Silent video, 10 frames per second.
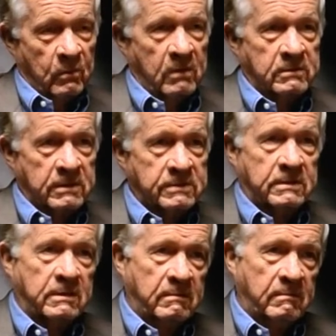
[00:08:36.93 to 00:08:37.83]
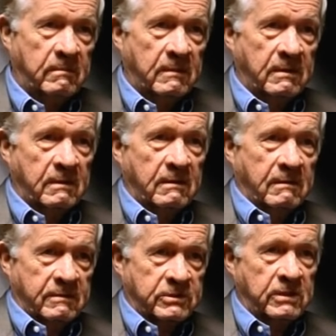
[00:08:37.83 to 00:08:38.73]
Walt Disney,
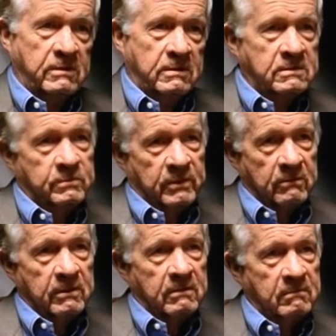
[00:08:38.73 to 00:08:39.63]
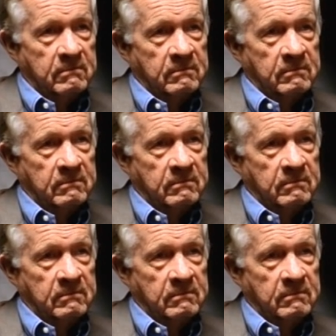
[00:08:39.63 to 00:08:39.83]
genius, period.